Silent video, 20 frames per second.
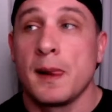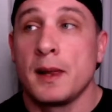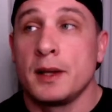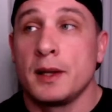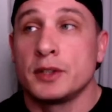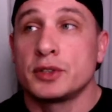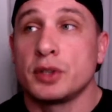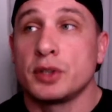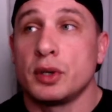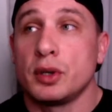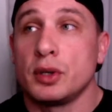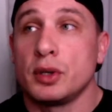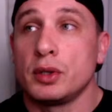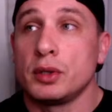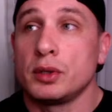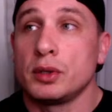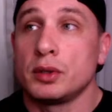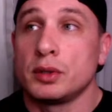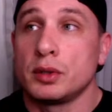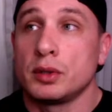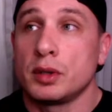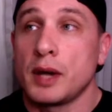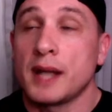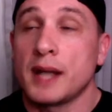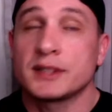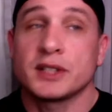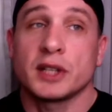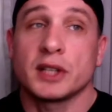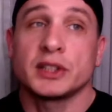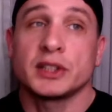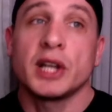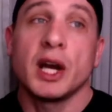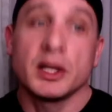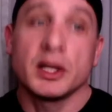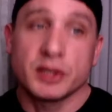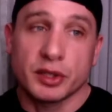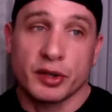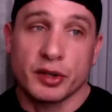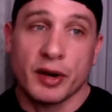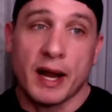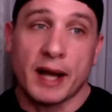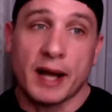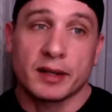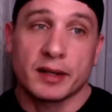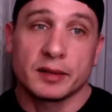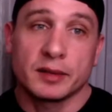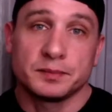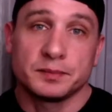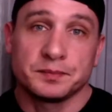So I saw tons of crack.